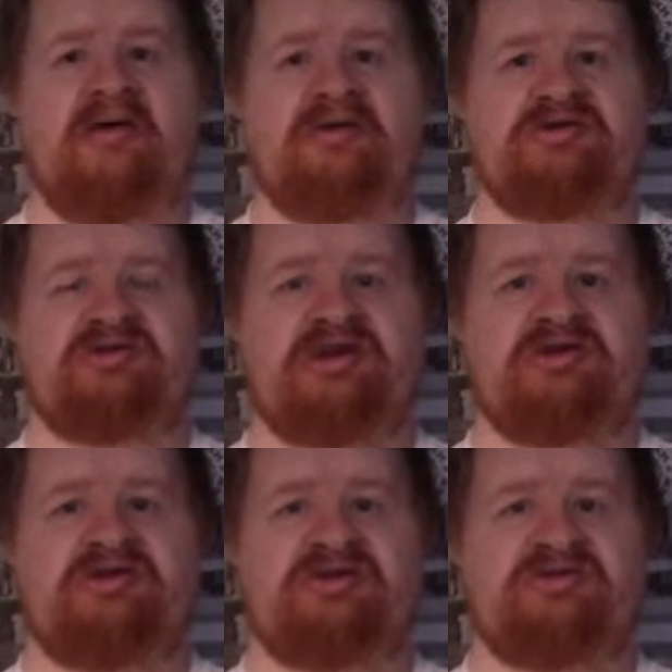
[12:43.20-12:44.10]
She said
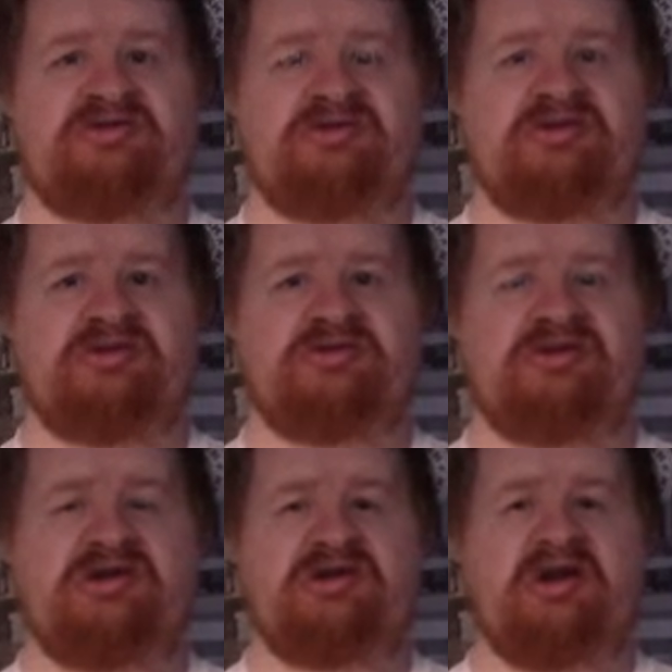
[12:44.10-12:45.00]

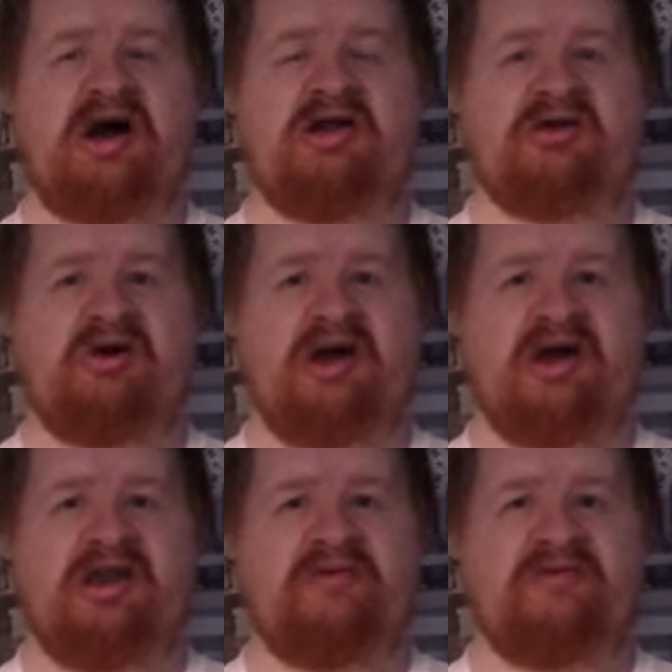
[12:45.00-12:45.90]
she hardly got
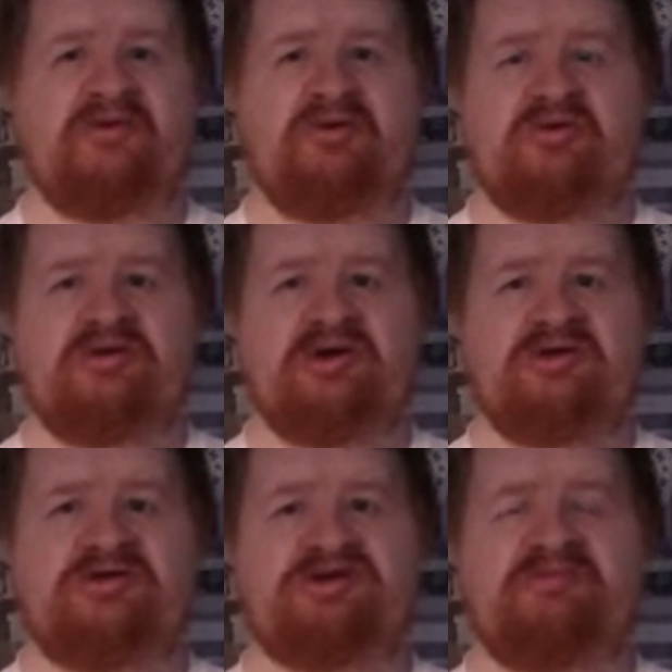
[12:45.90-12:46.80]
any of the
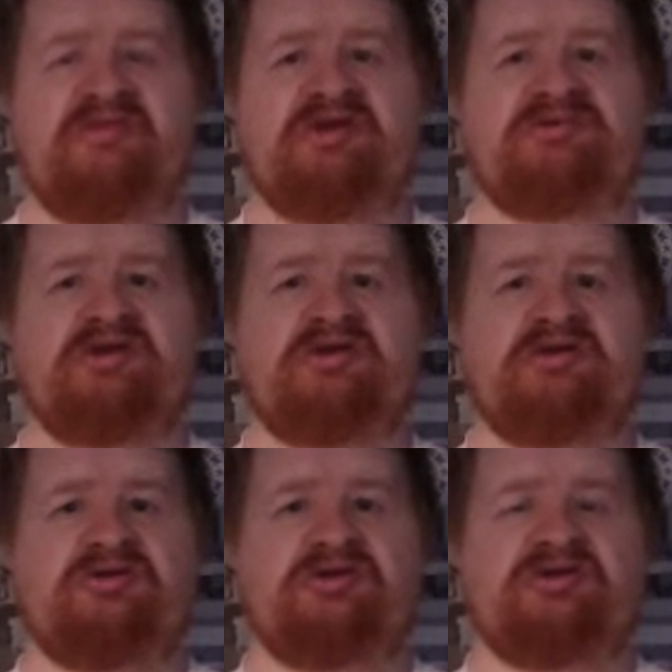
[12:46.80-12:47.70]
clothing. She believes that
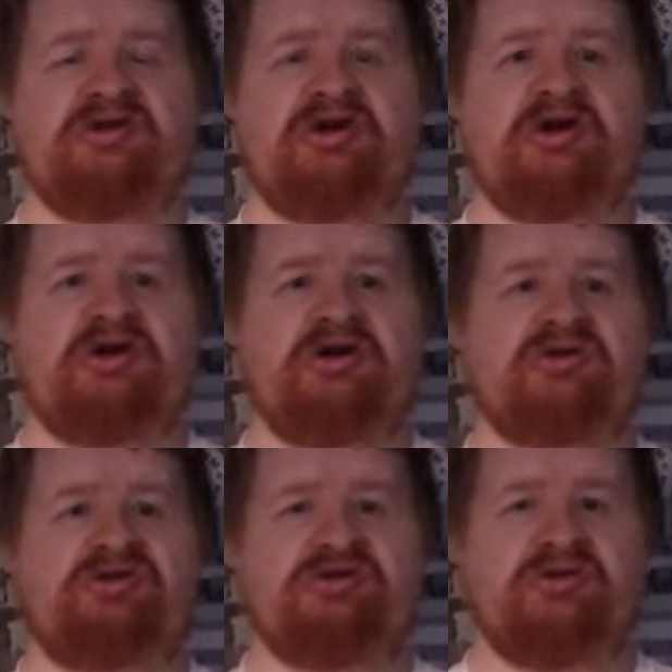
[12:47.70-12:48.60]
there's
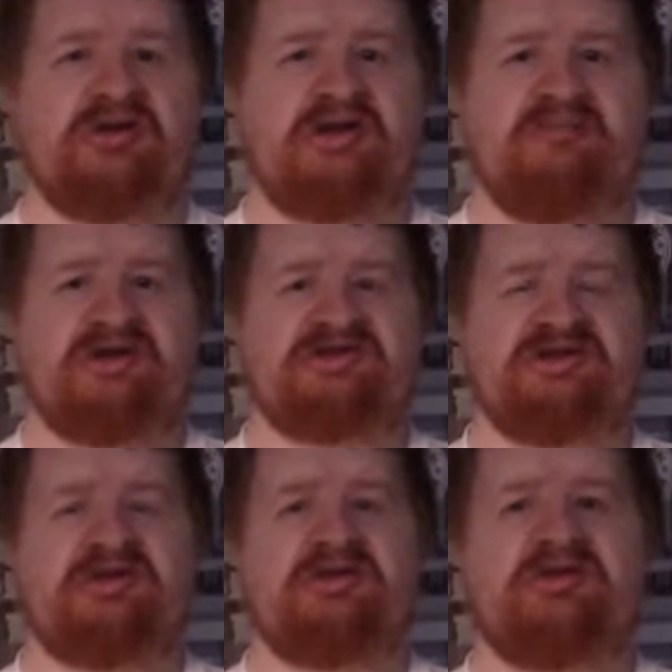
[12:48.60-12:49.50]
jewellery
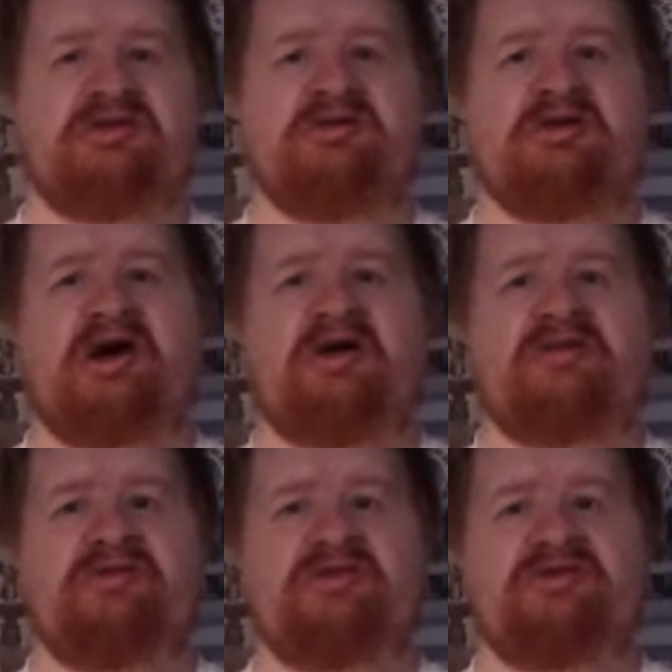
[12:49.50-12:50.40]
missing, that
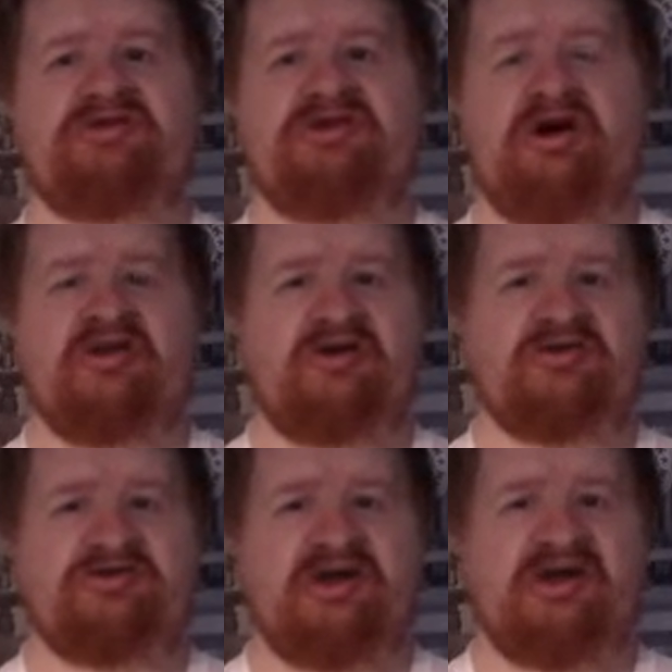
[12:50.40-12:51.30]
there's other
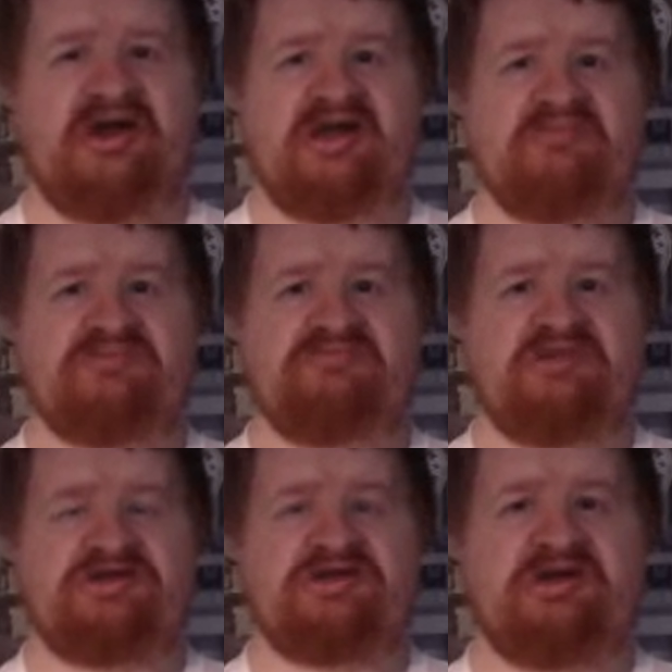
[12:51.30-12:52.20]
certain items
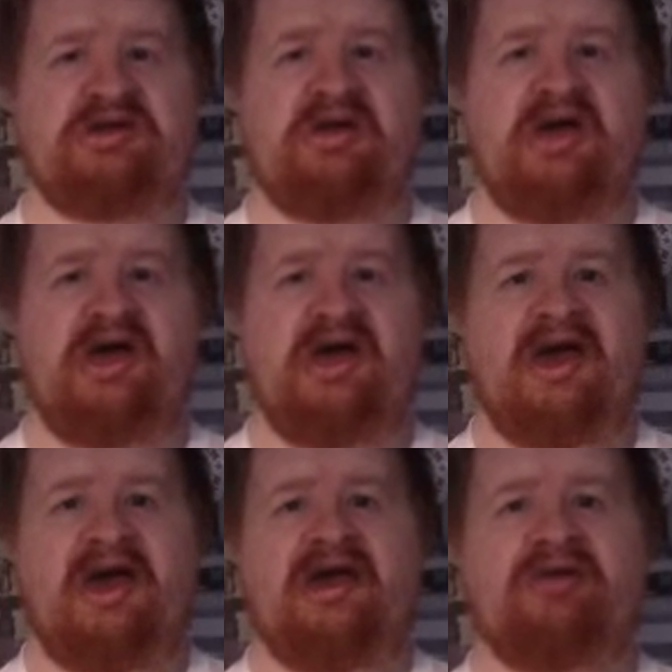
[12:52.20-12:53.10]
missing,
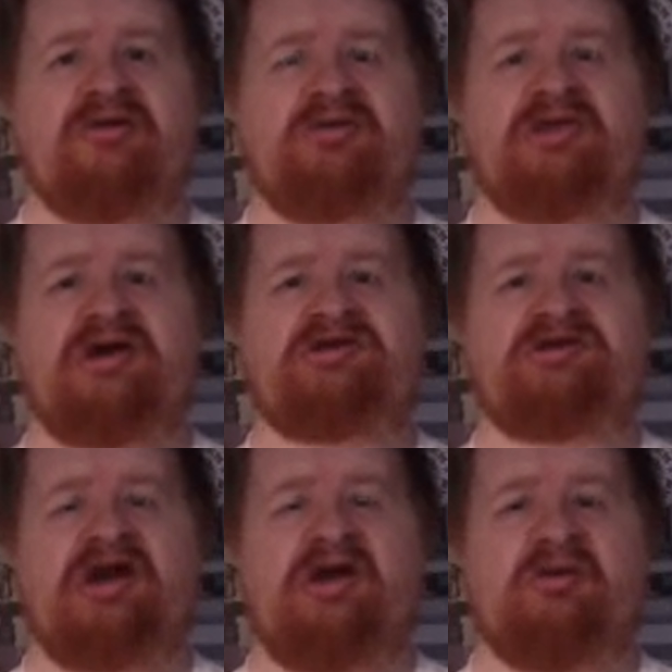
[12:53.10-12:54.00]
including a
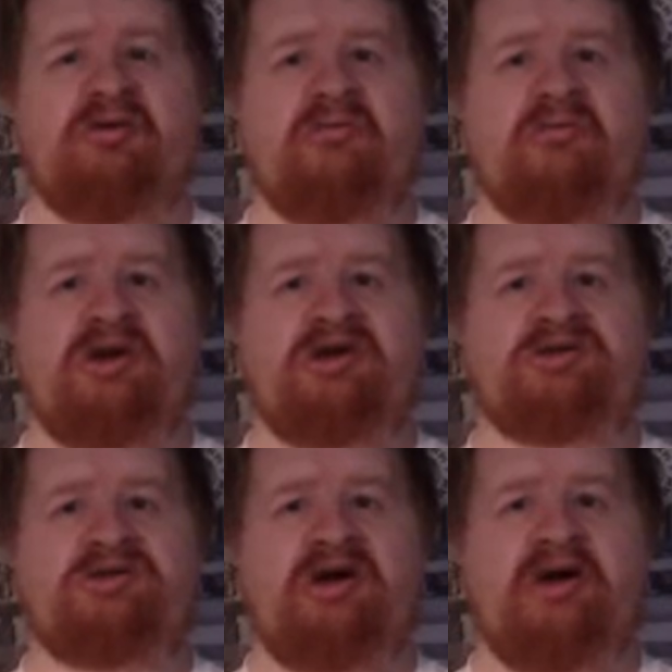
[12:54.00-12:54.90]
cello,
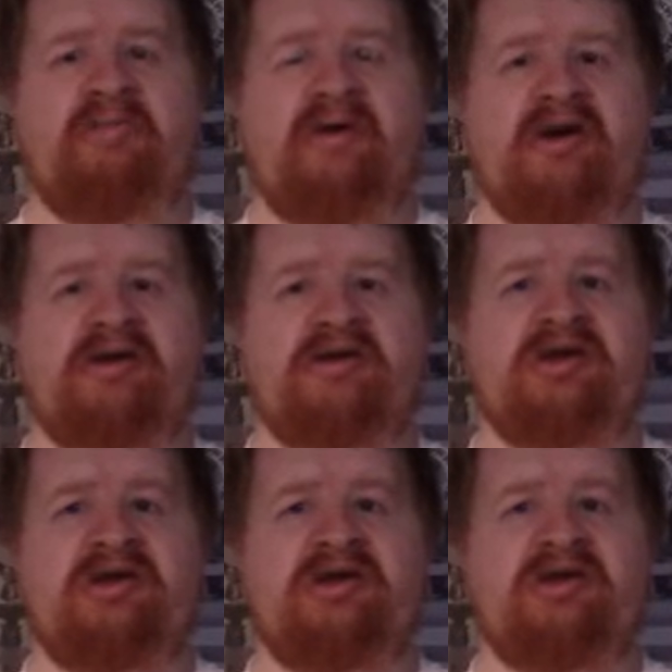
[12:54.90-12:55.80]
which
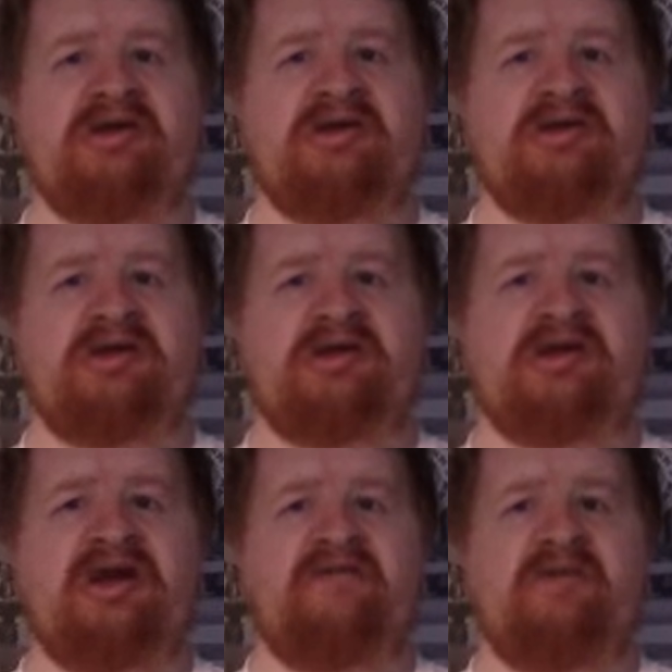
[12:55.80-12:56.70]
apparently he
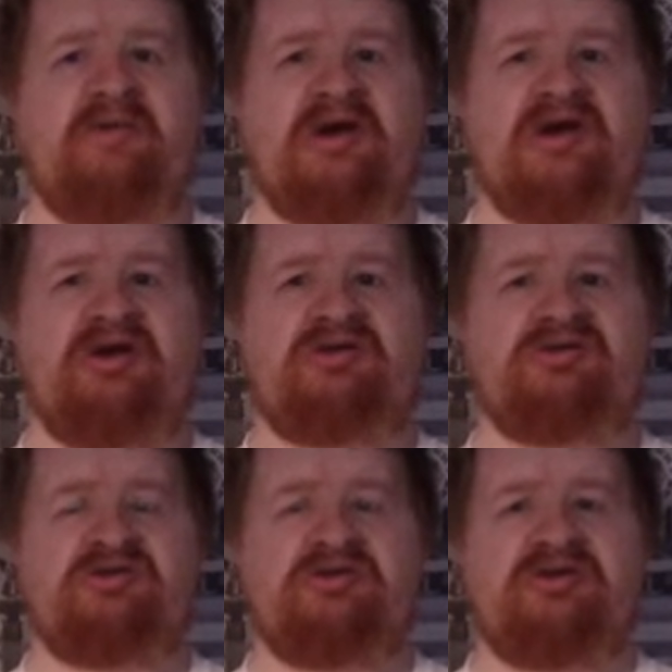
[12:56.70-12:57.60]
gave away
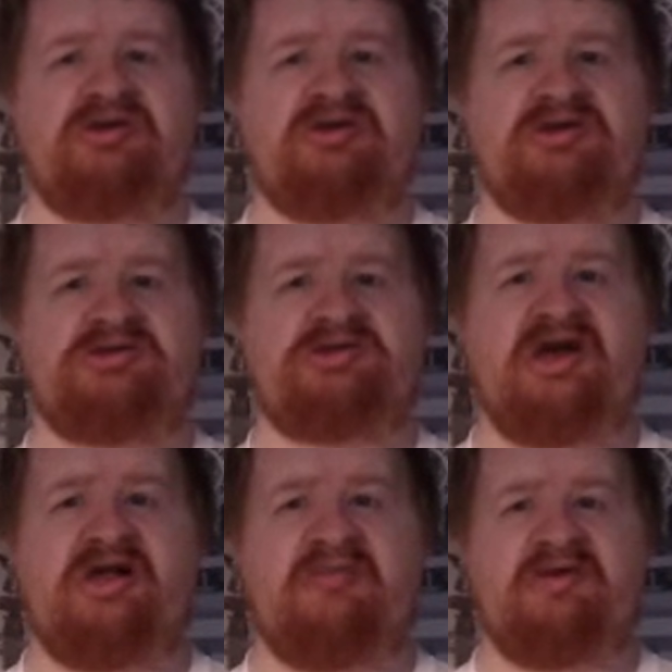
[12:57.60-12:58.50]
during the
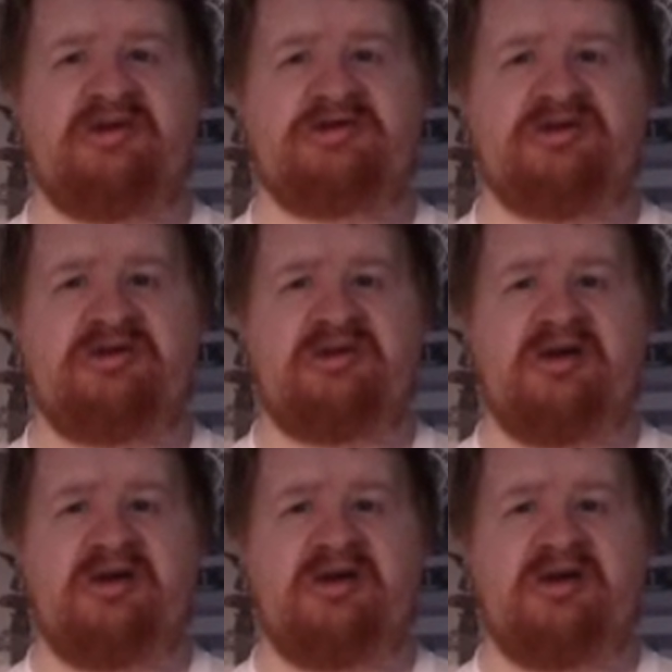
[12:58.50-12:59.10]
celebration.